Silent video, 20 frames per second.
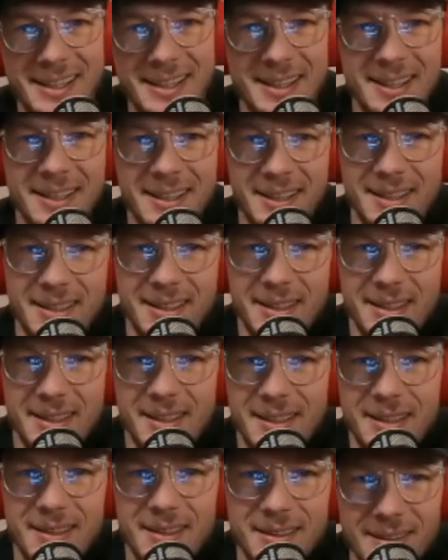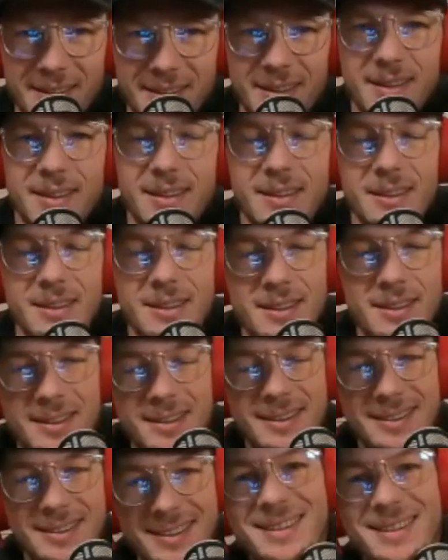Yeah.
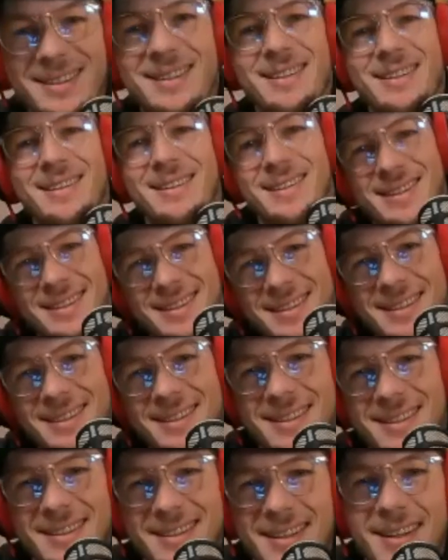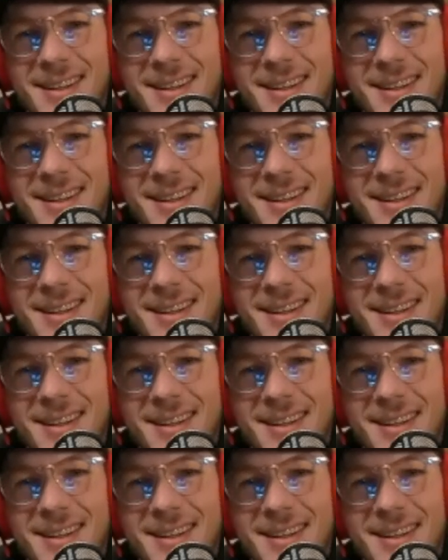I mean, it looks really nice, but